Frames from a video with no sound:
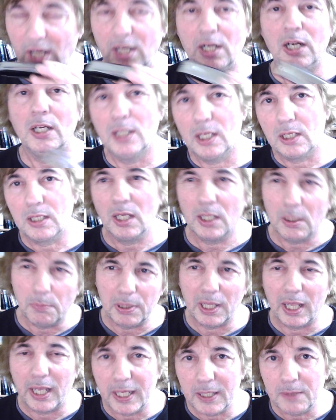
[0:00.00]
And I'm kind of
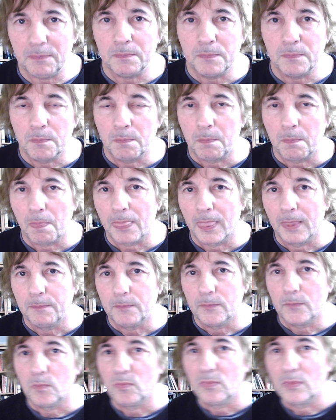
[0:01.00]
playing,
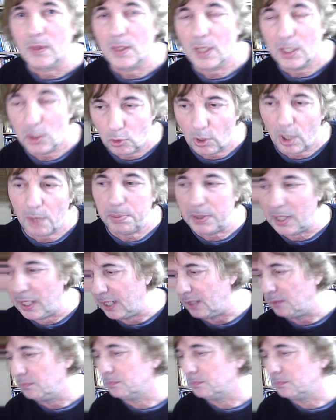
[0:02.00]
and you are playing,